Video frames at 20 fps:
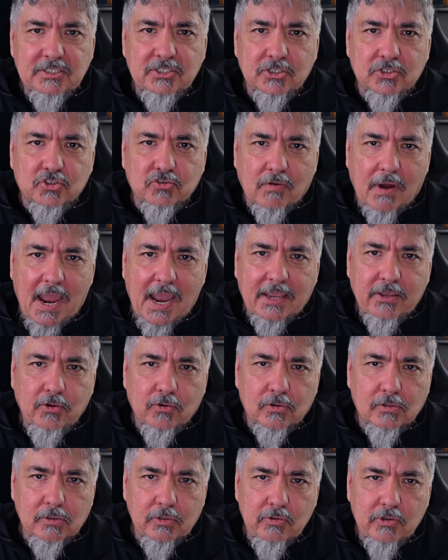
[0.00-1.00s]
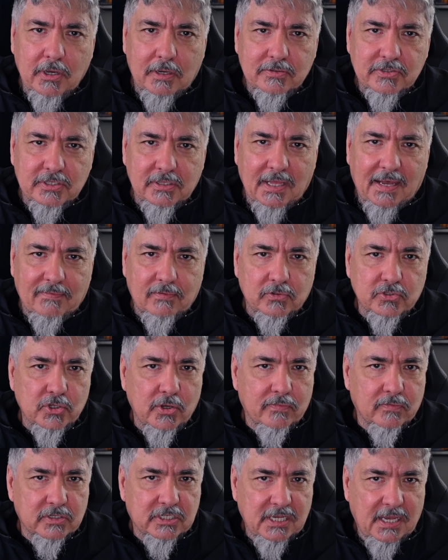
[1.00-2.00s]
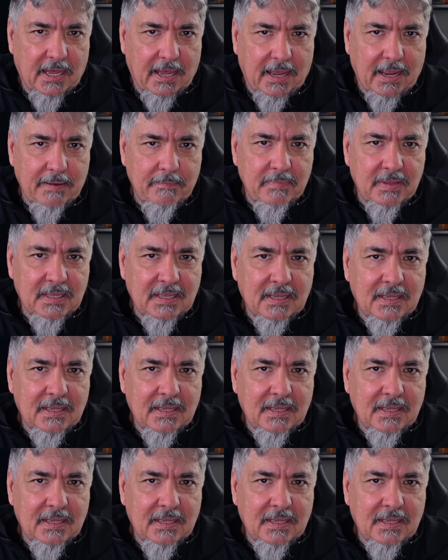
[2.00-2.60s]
to track your glucose levels over time.